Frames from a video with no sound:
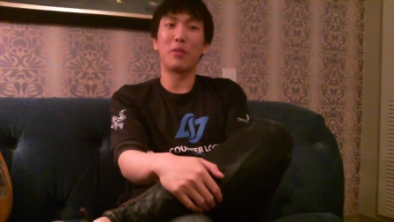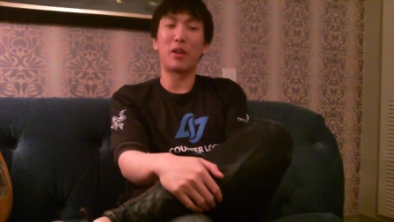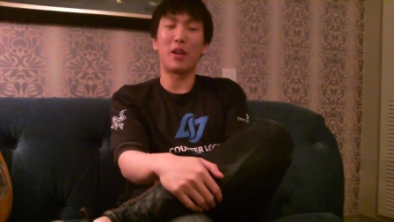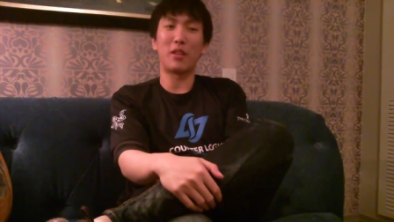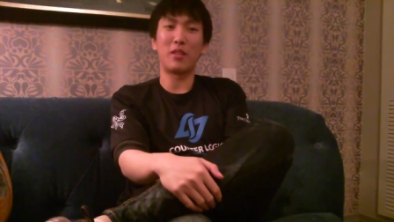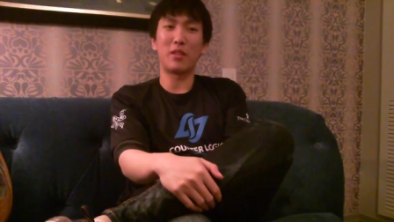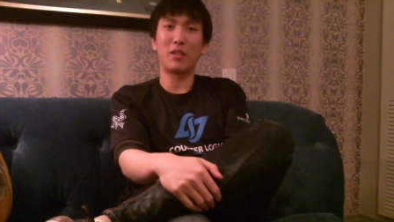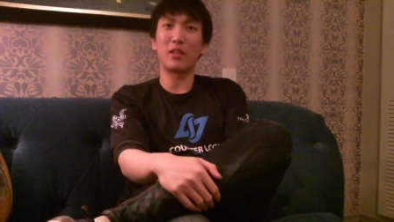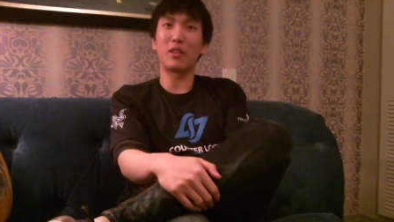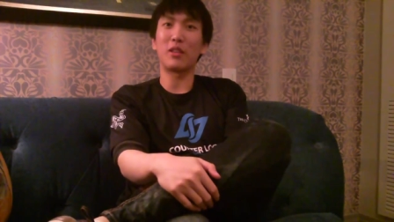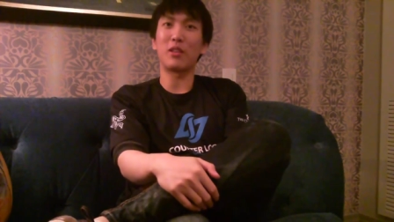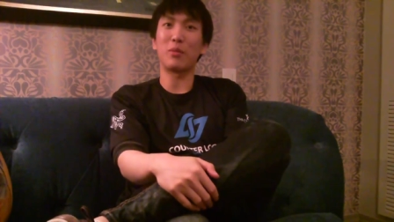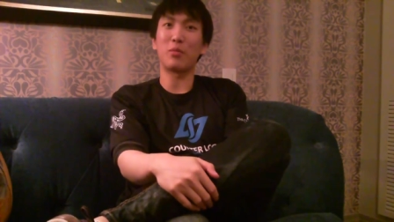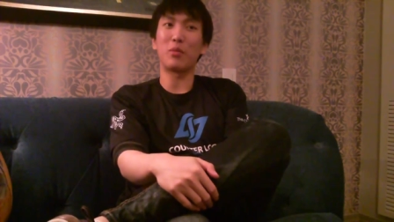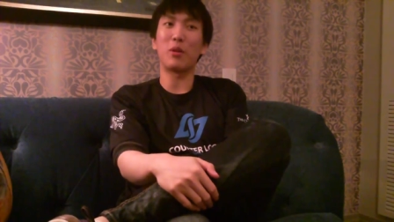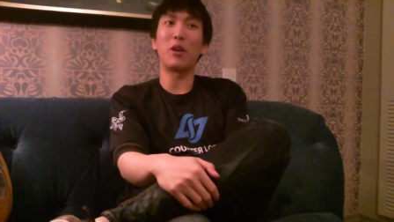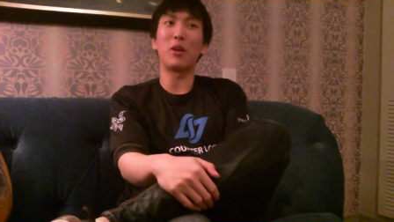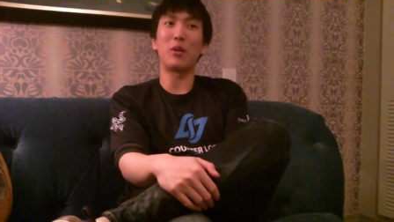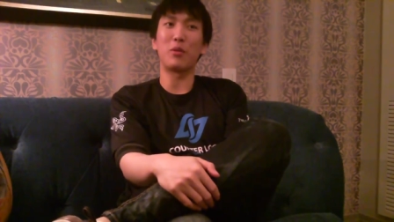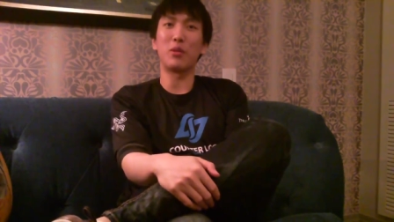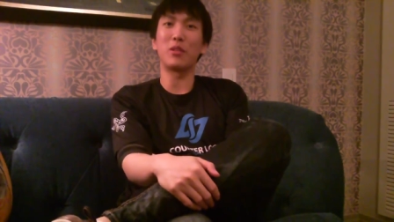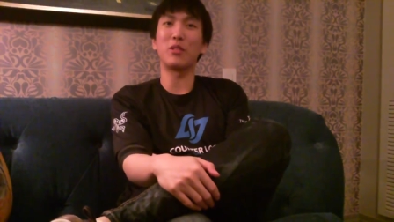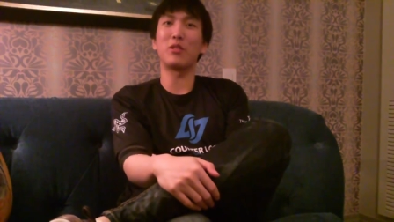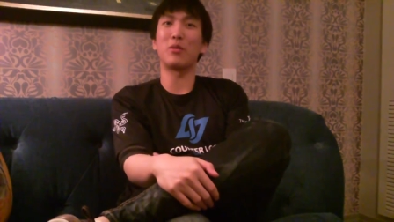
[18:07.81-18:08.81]
I think he
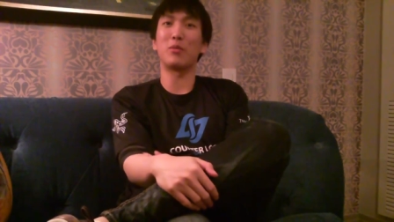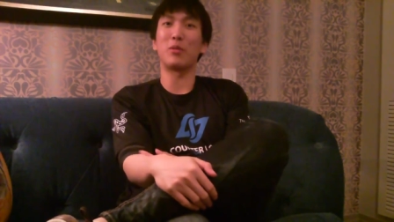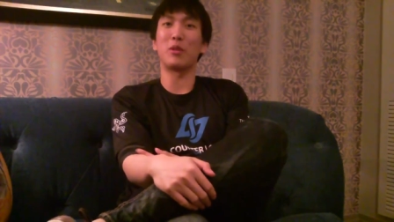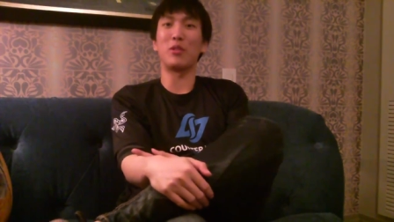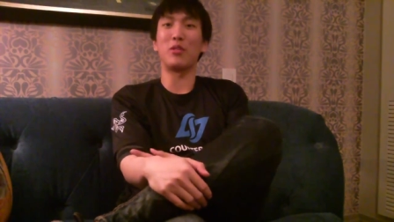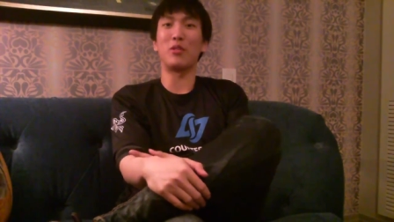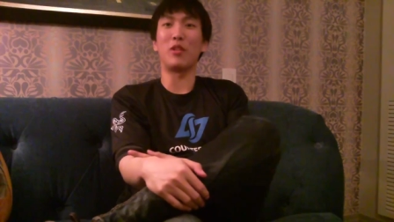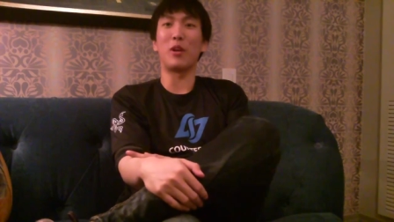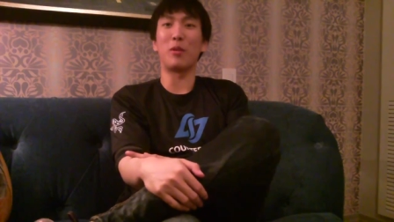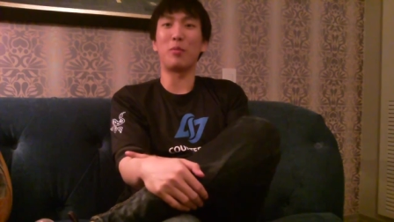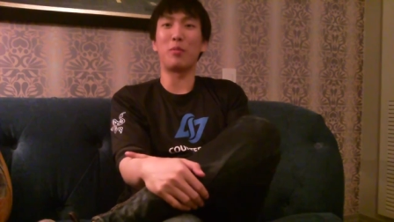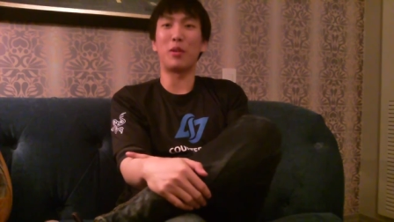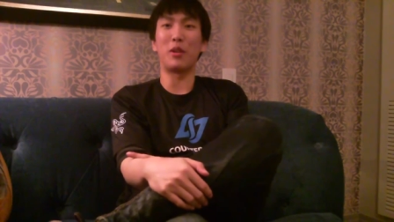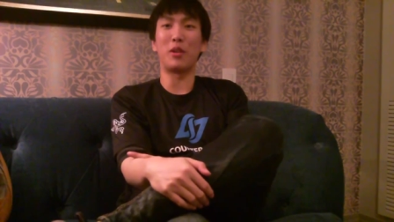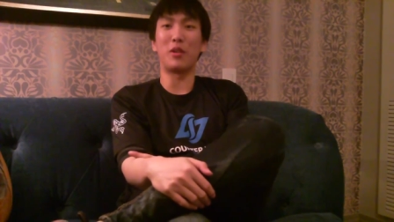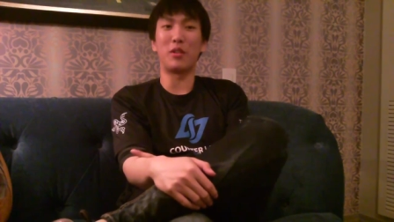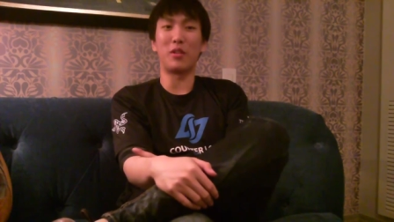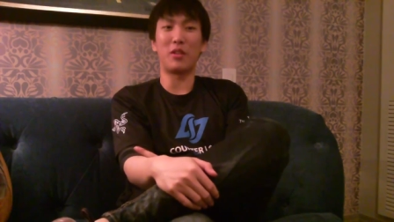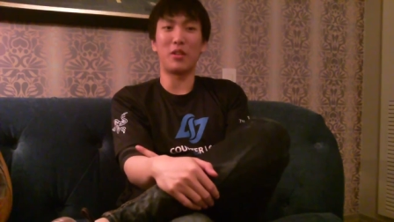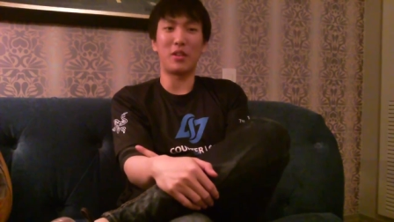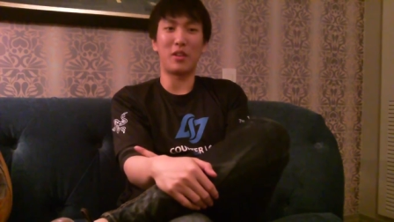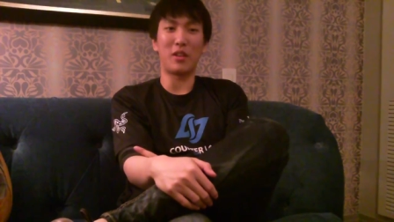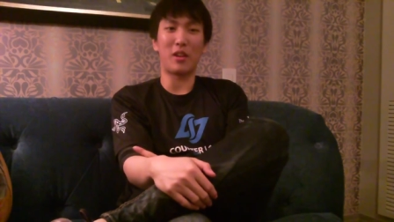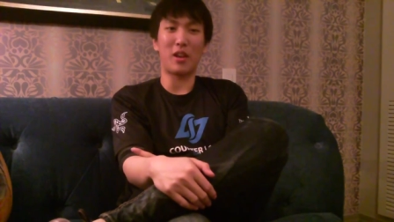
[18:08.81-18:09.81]
probably was the best top
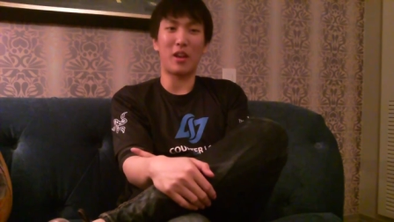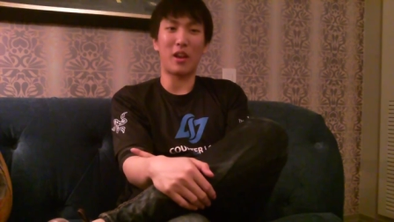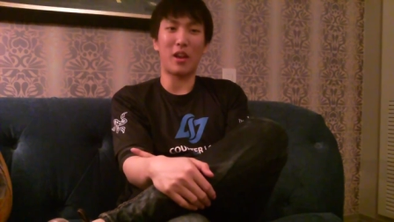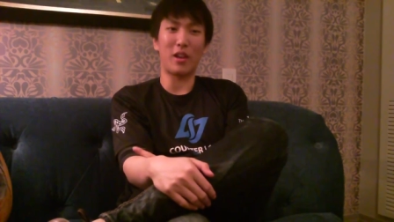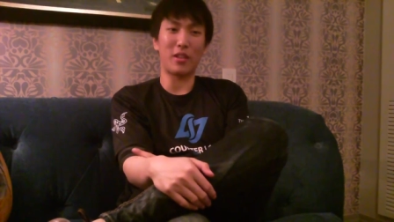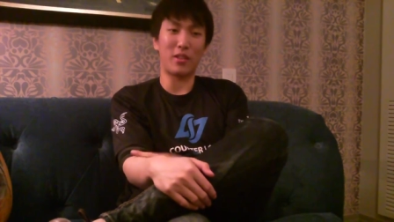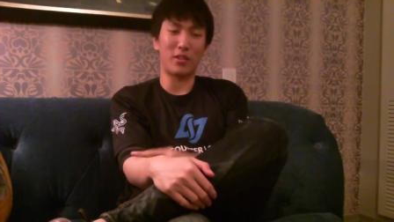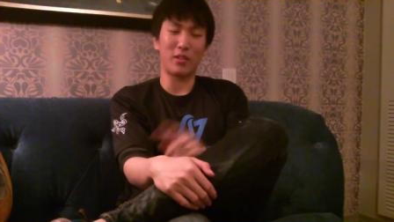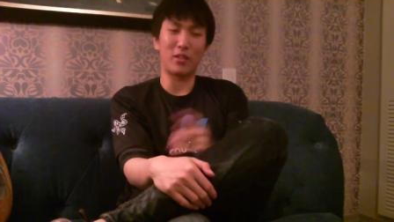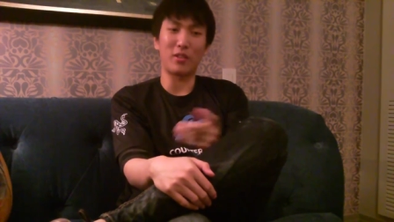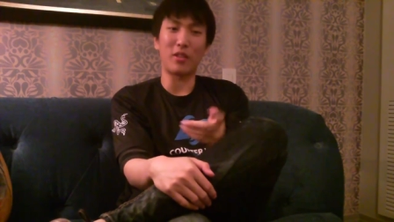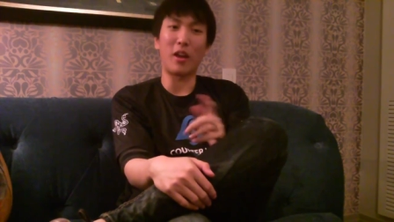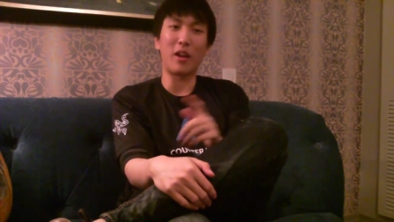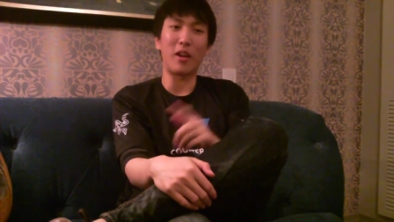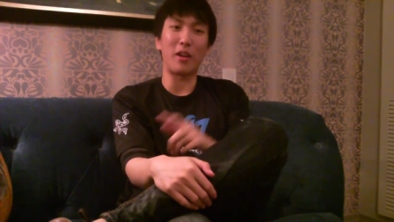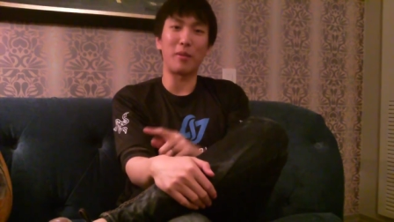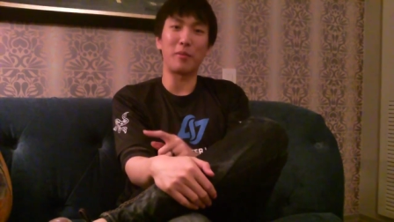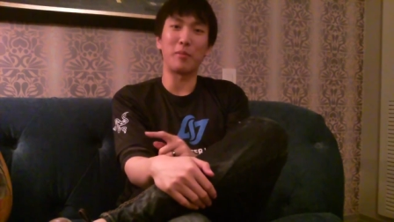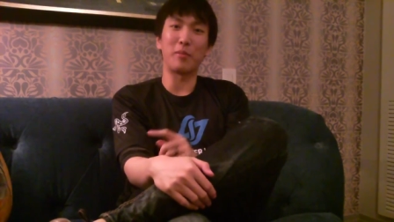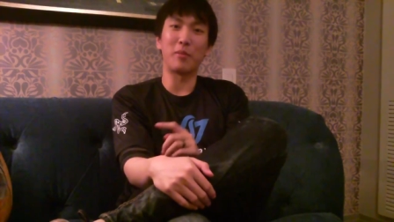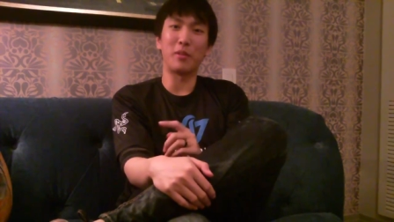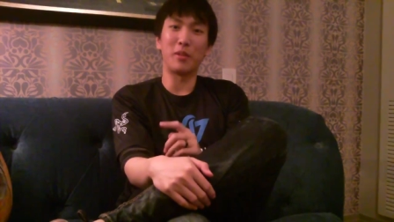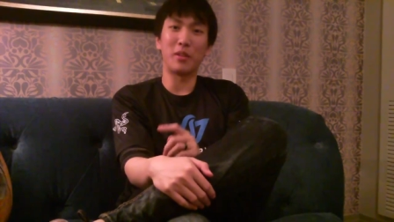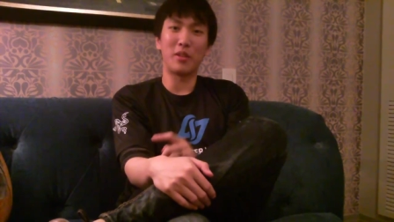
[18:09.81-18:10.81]
laner at the
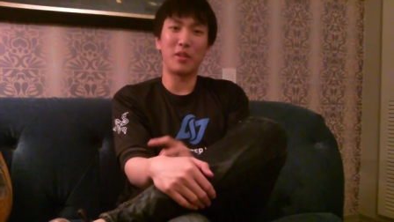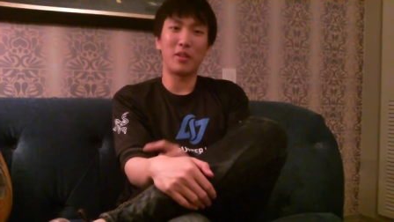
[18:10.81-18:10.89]
time.